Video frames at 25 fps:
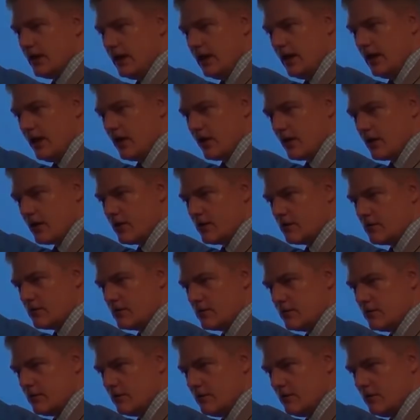here,
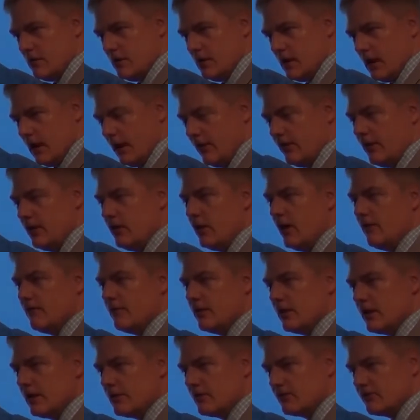and then you have a
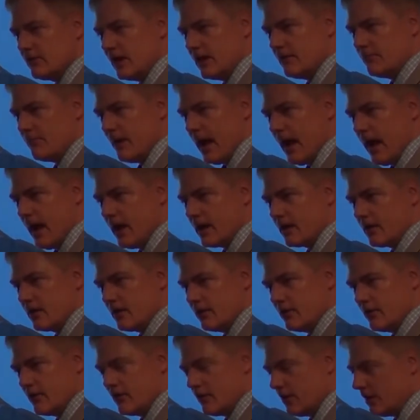little setback,
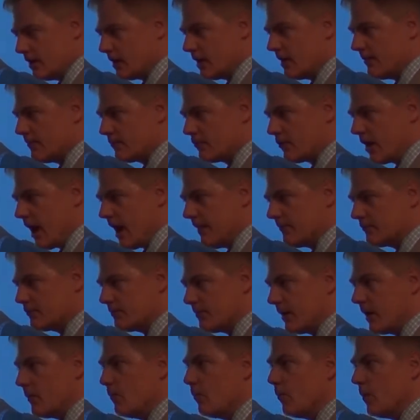your income drops
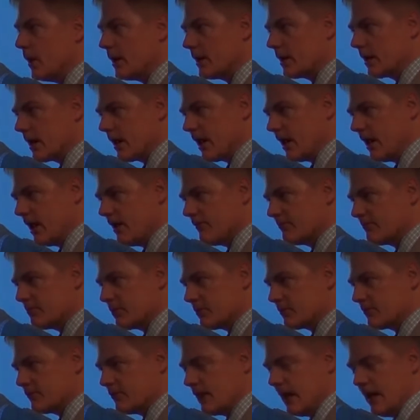by
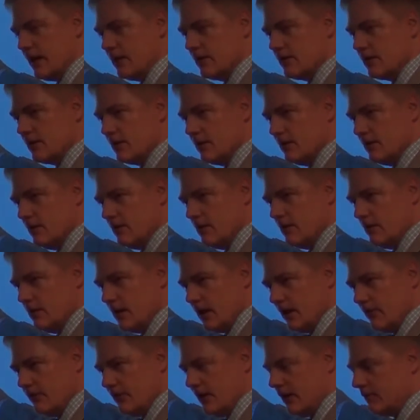1.5%
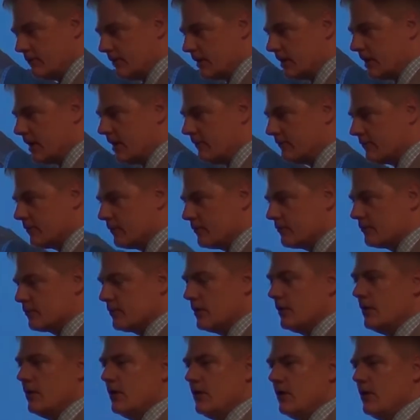and then recovers.
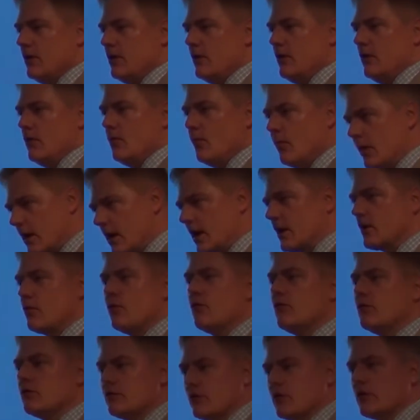Would I
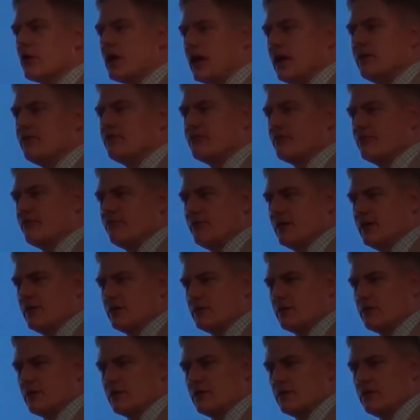call your life a
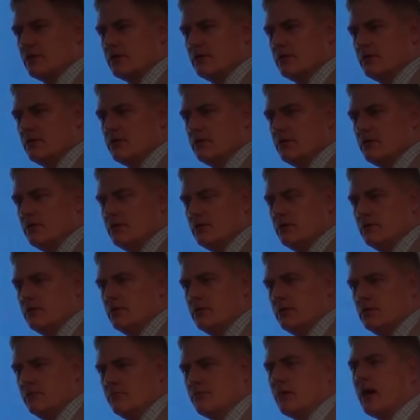failure?
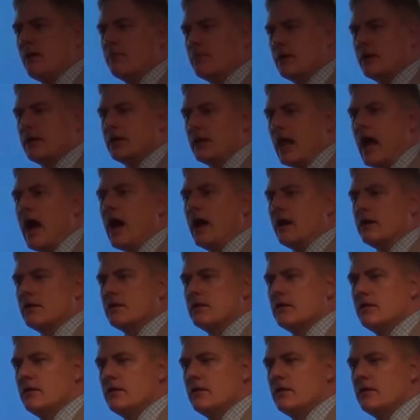Probably not.